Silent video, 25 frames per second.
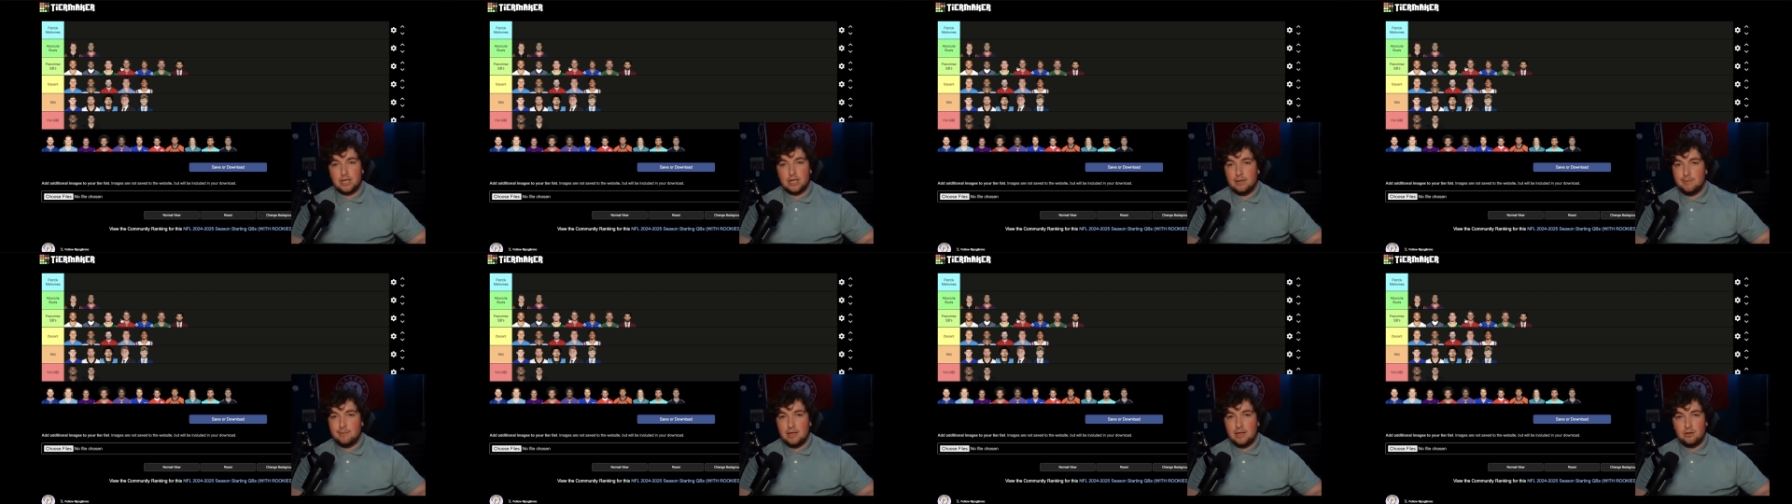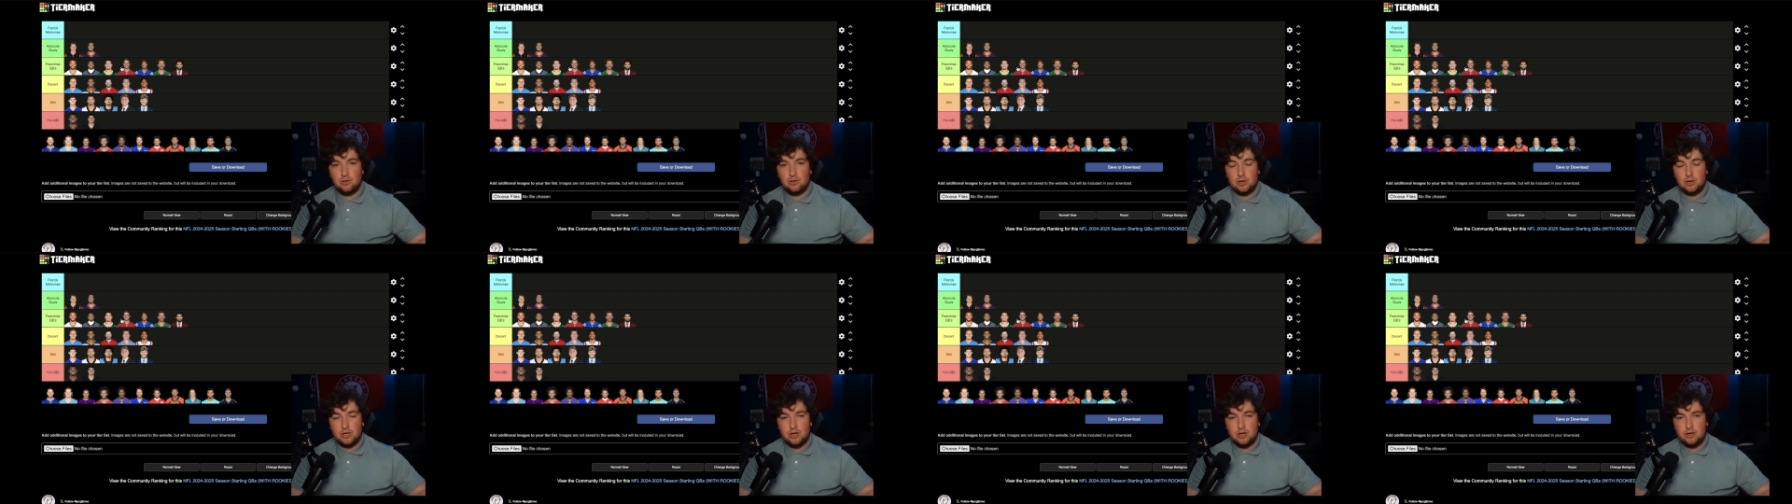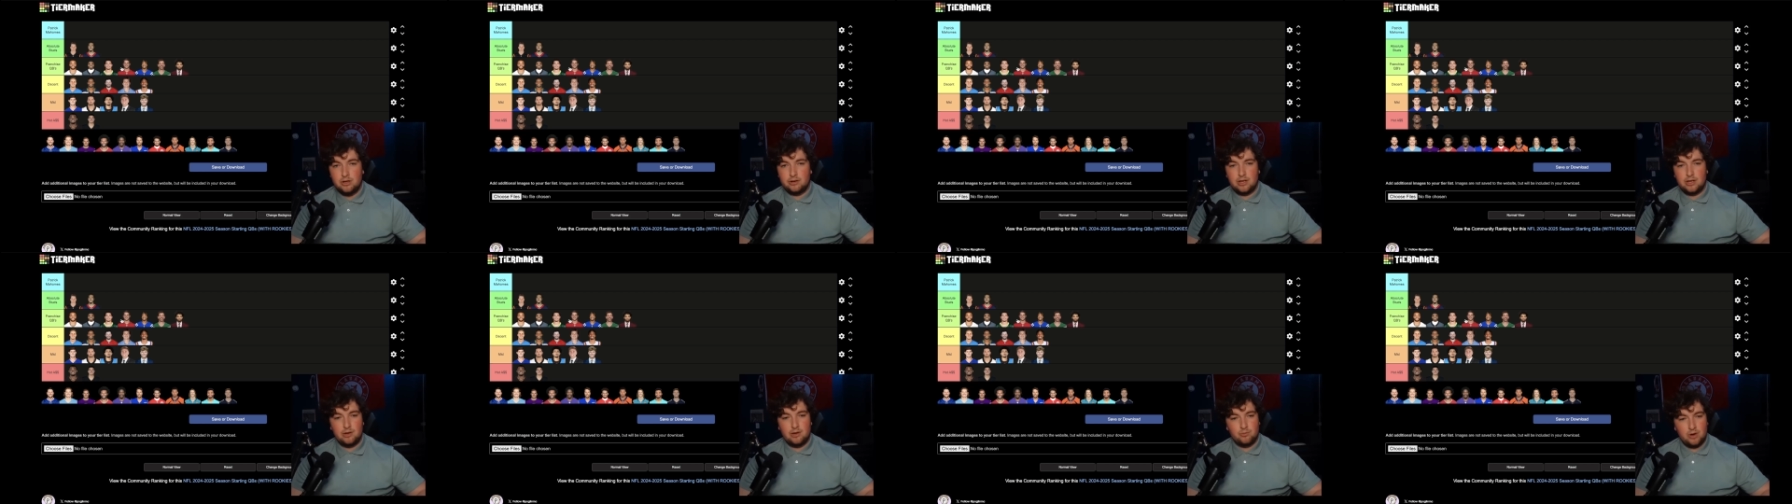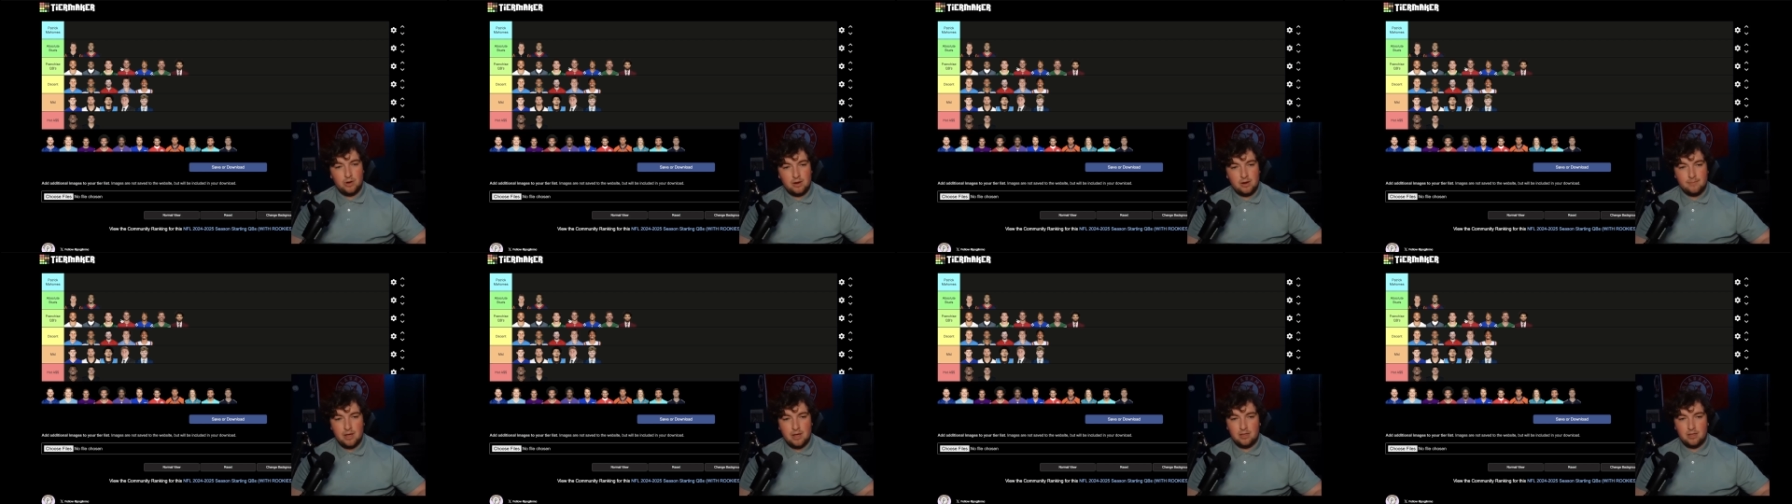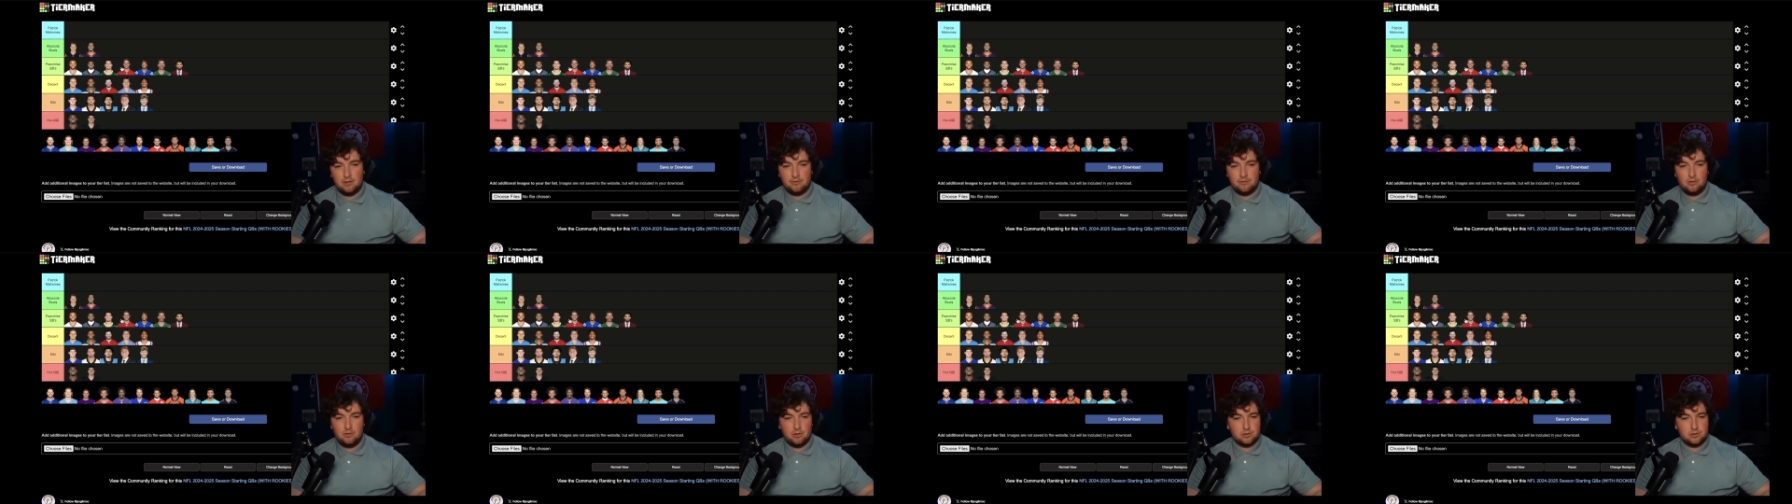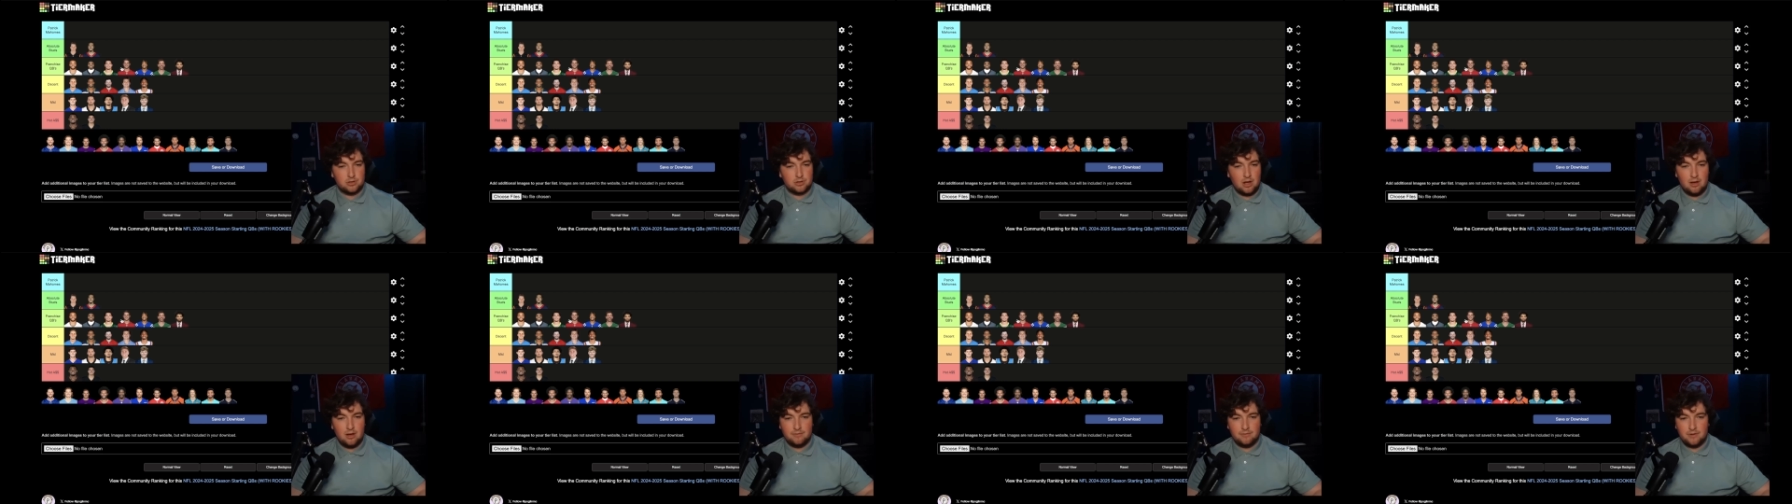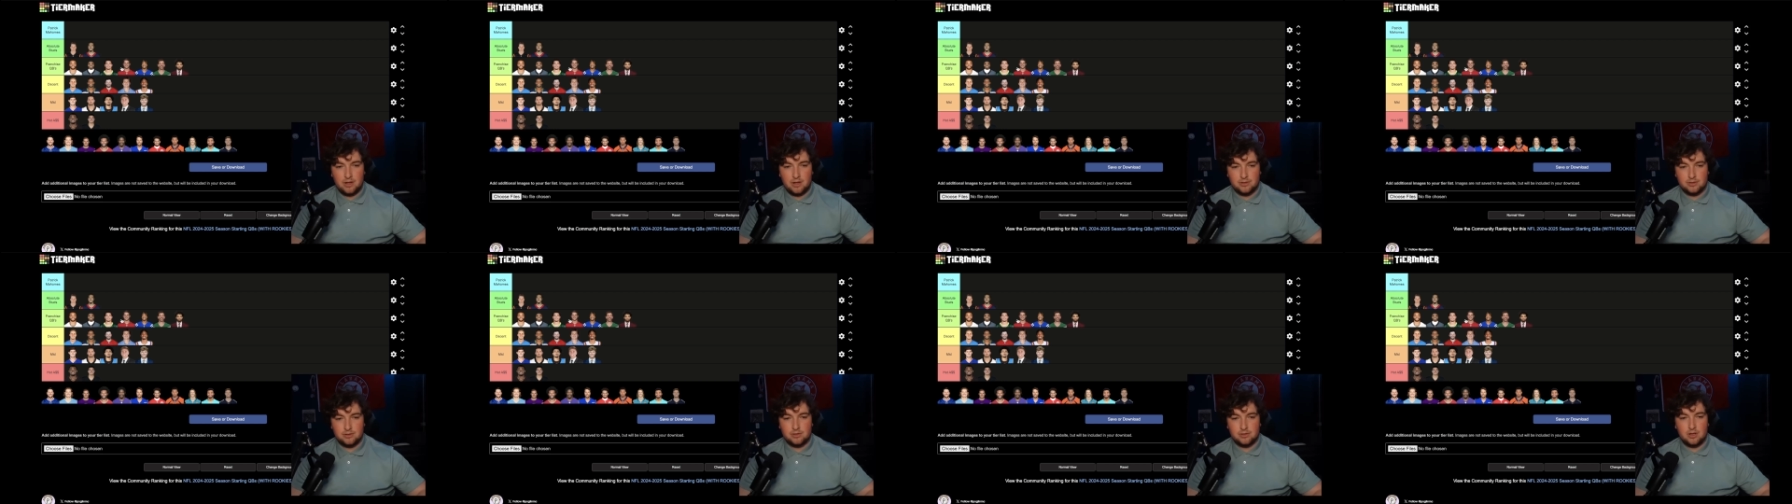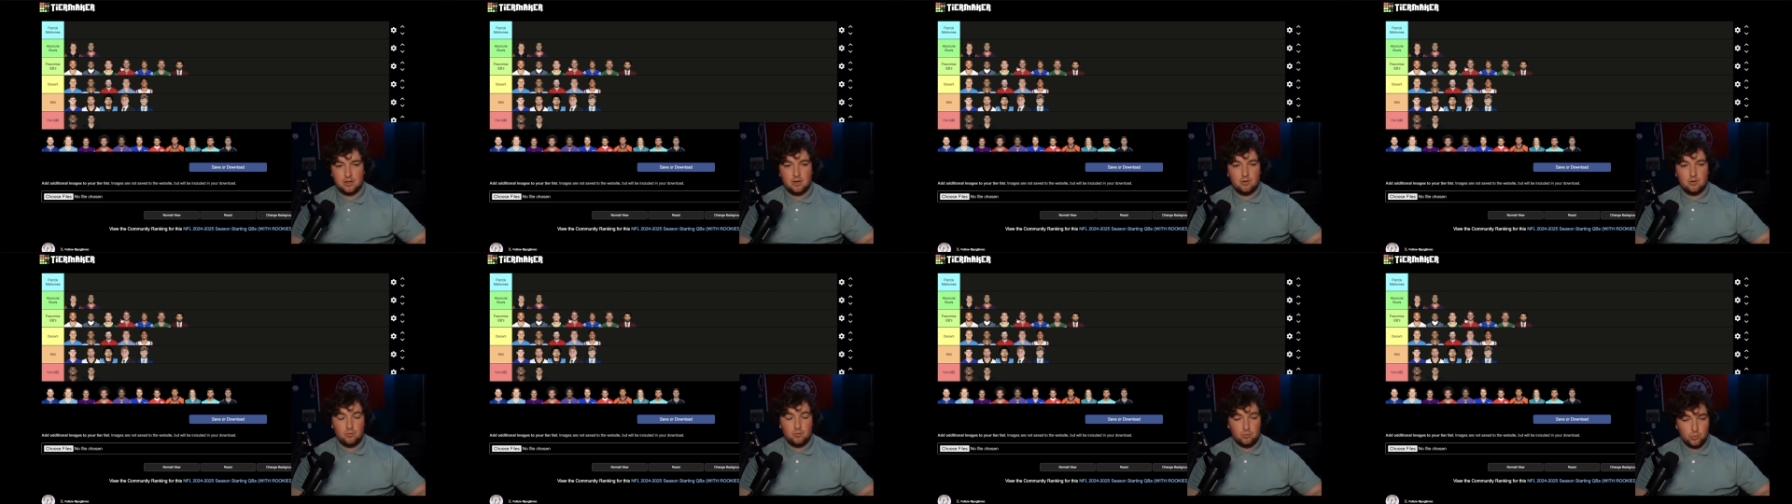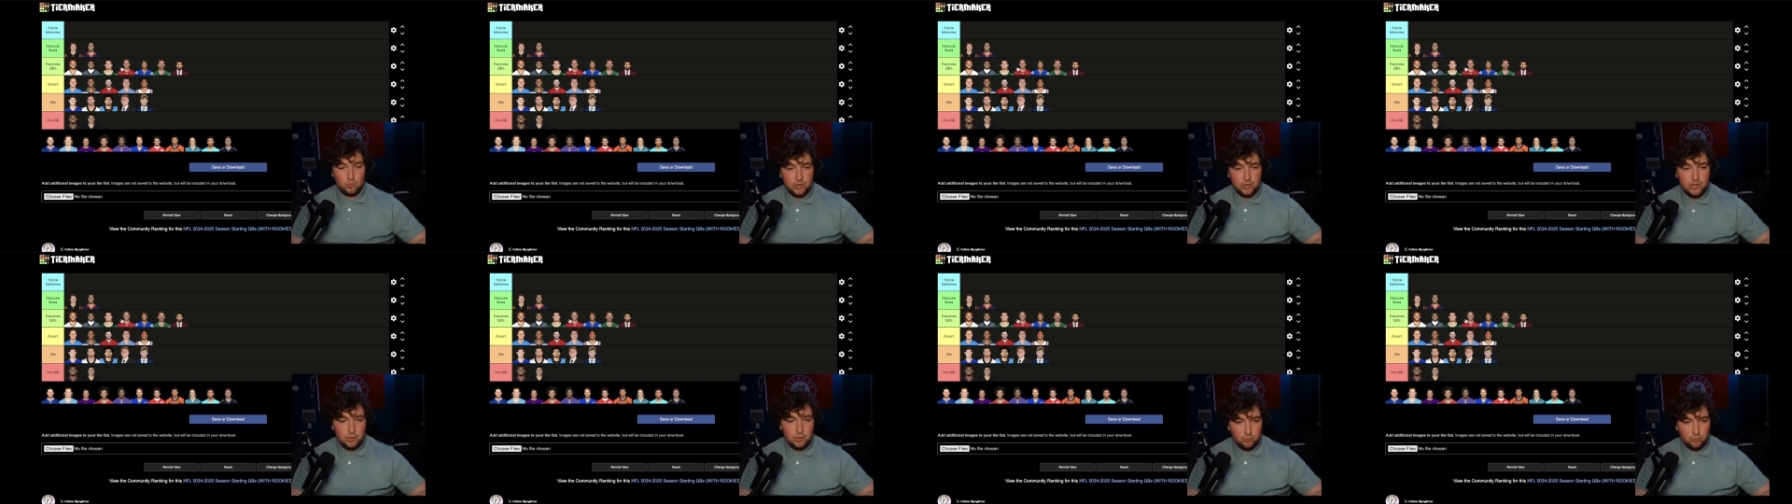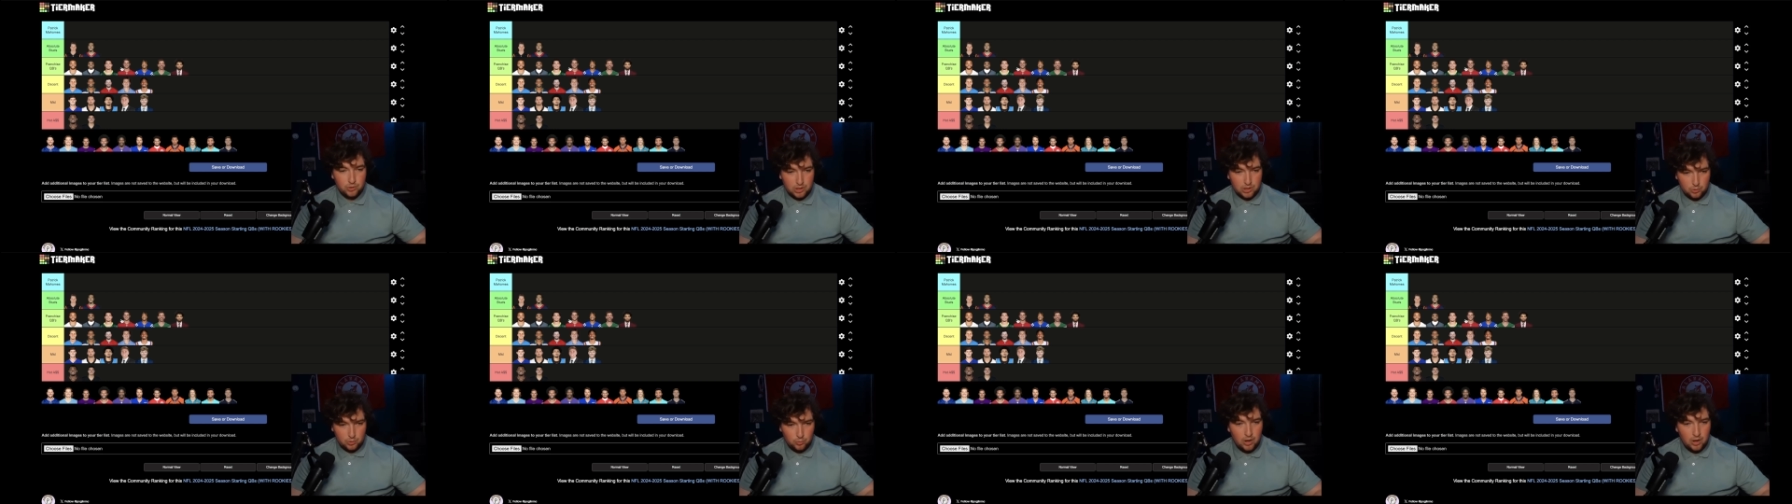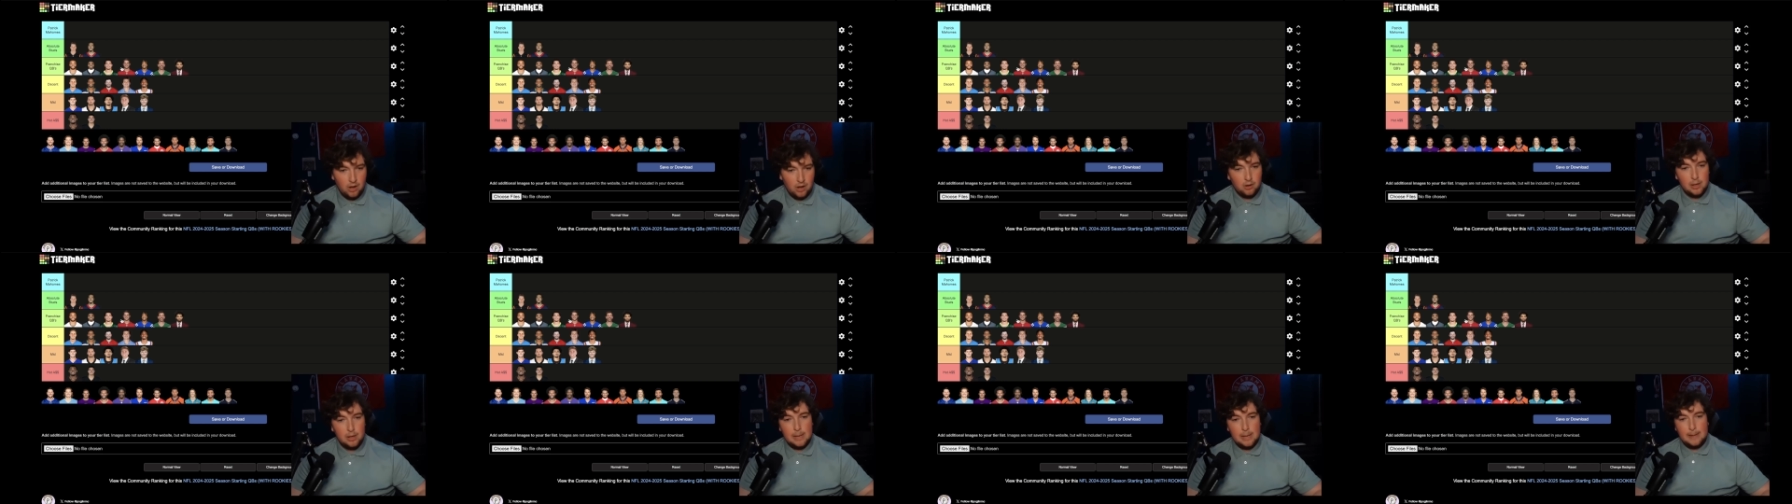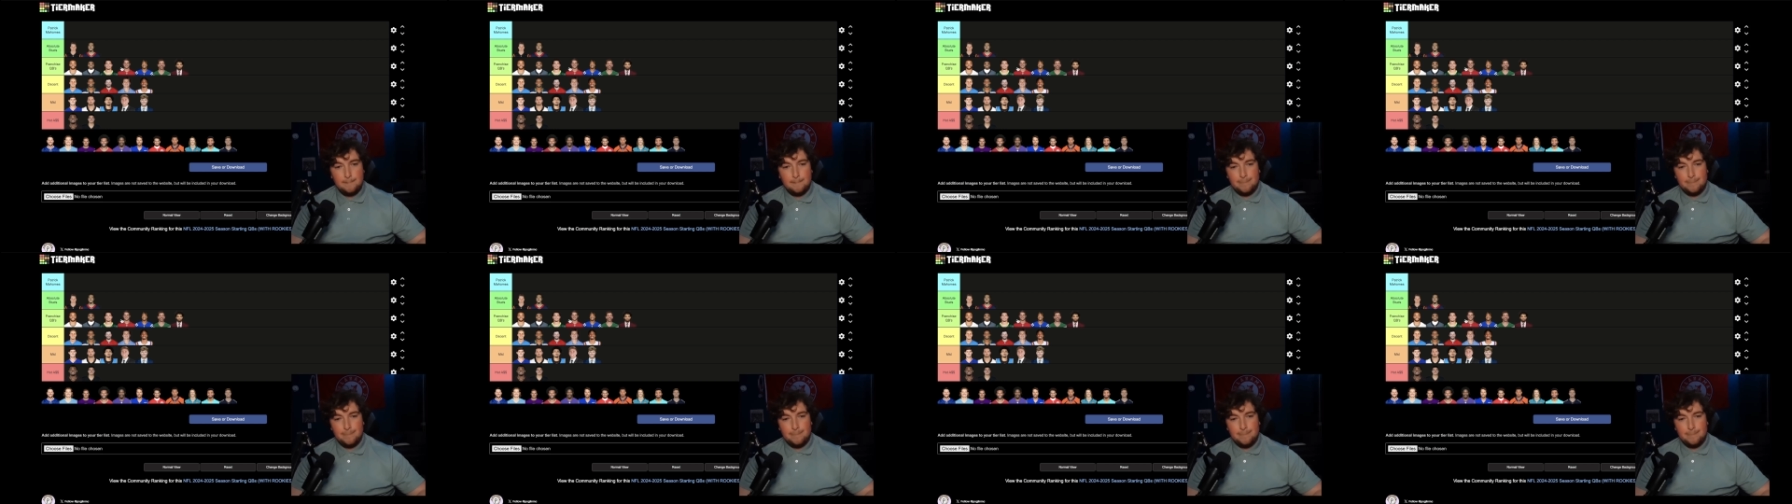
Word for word: He made it look good. He ran Matt LaFleur's offense really, really well.